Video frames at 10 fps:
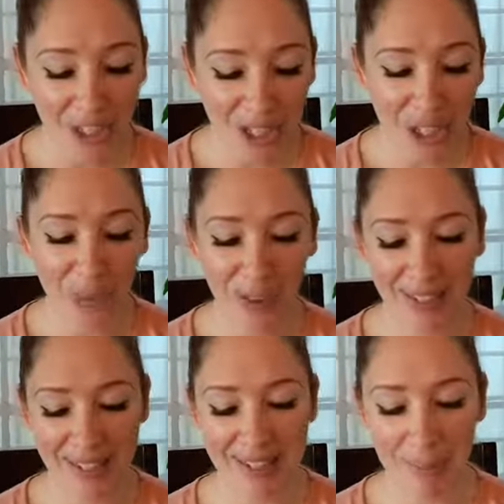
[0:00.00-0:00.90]
You are
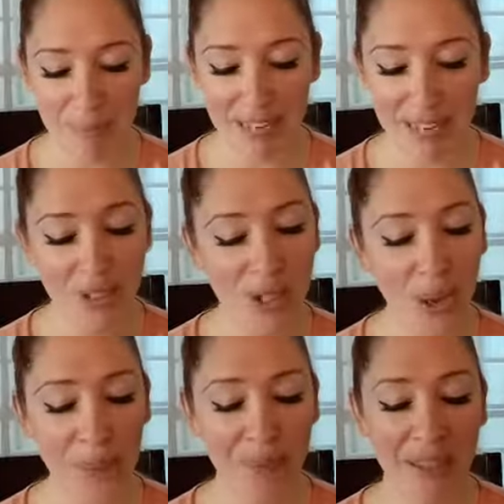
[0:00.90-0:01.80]
accepted.
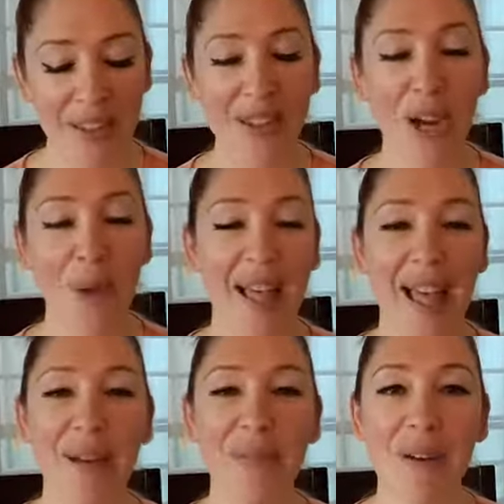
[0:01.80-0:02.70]
So go ahead,